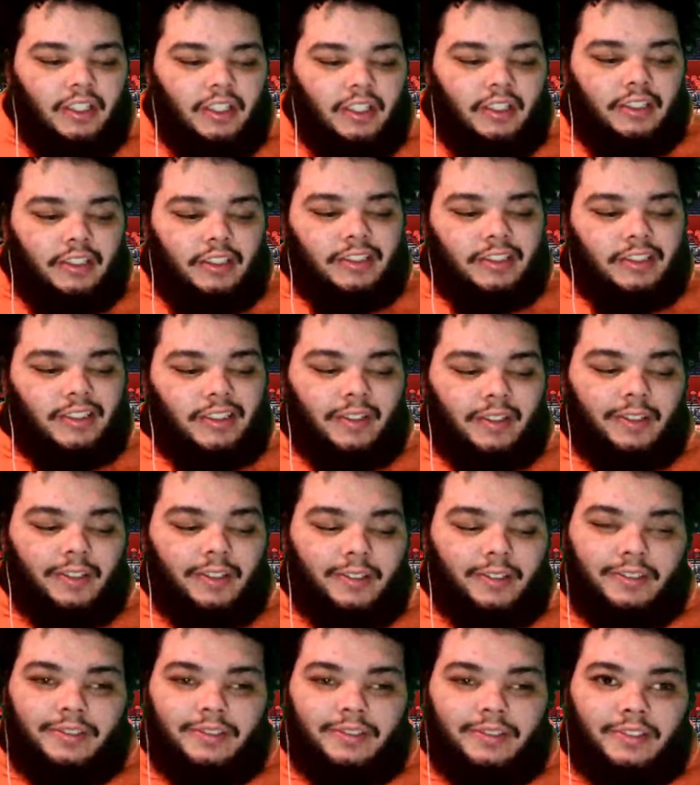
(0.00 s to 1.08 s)

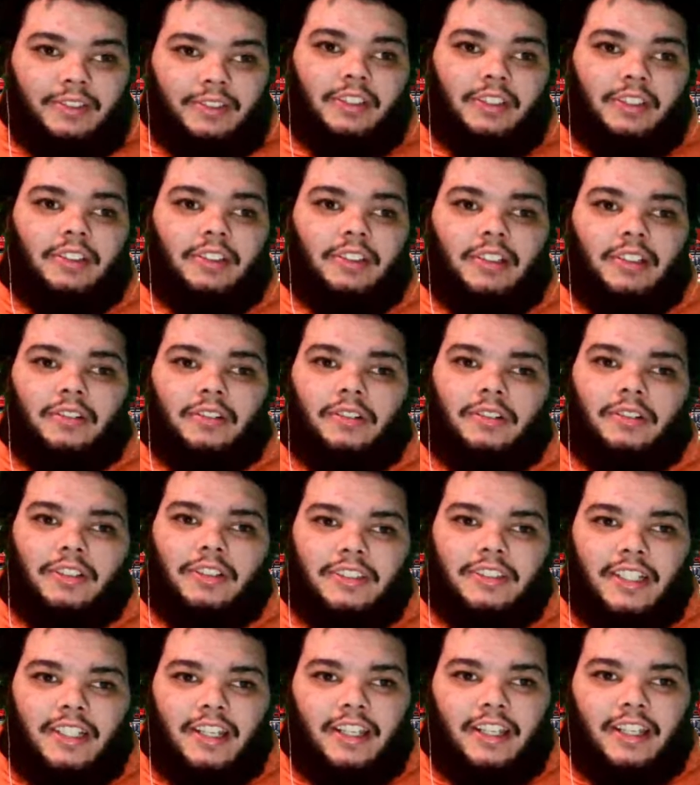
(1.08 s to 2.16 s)
So, going
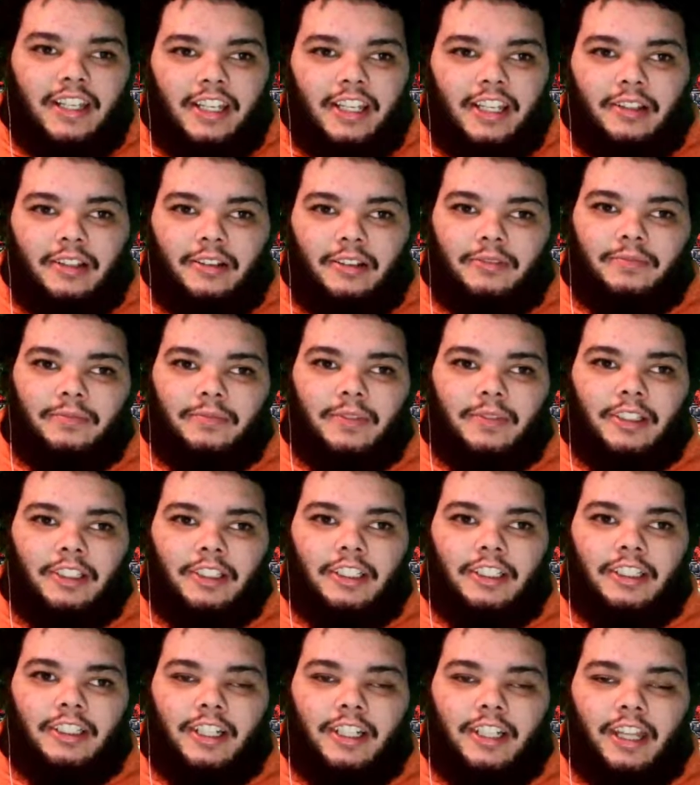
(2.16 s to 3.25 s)
into that game,
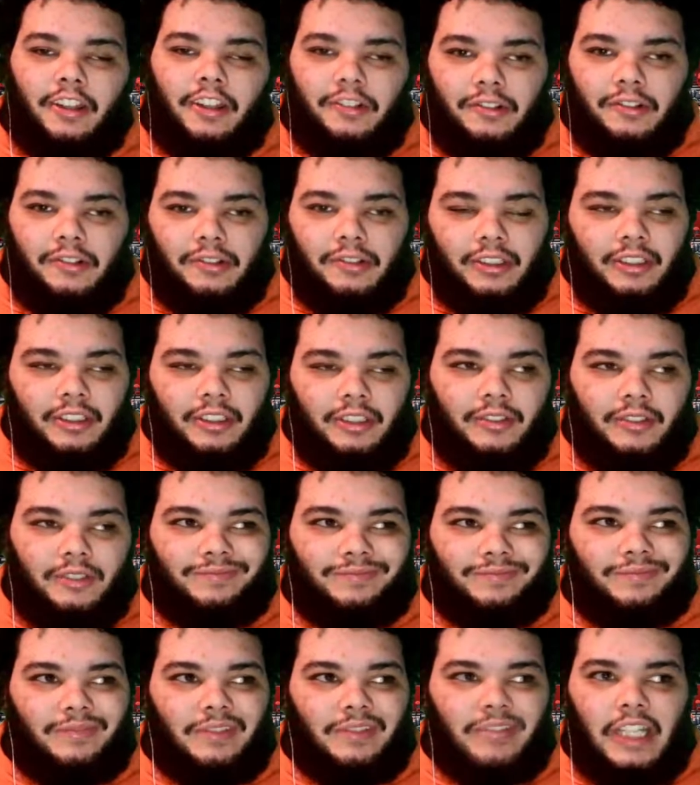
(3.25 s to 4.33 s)
Illinois
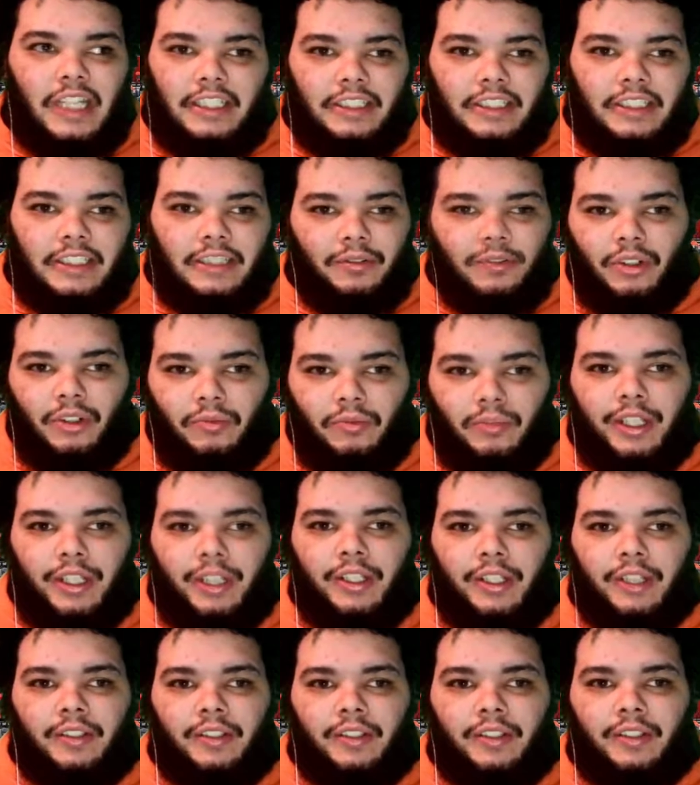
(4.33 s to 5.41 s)
thought they were going to
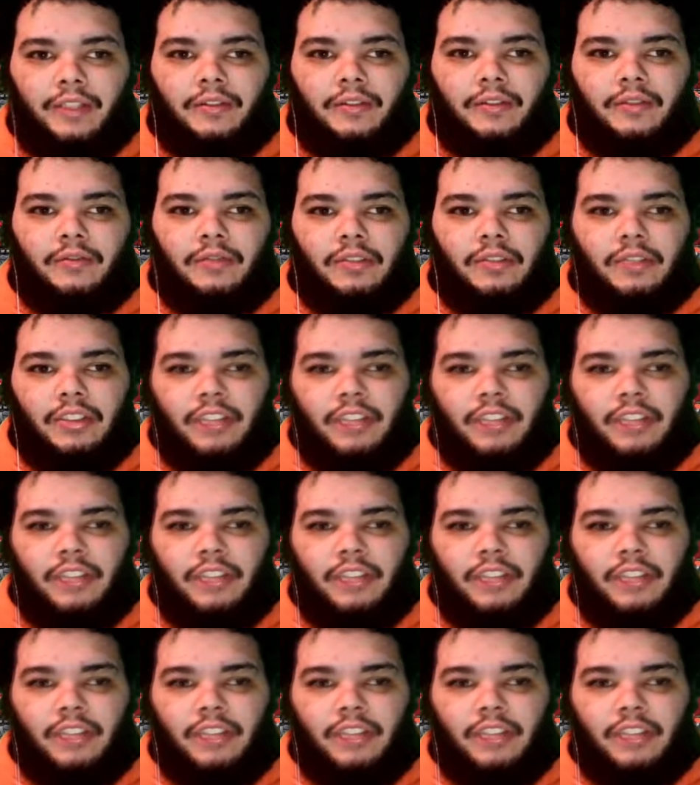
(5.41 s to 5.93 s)
win.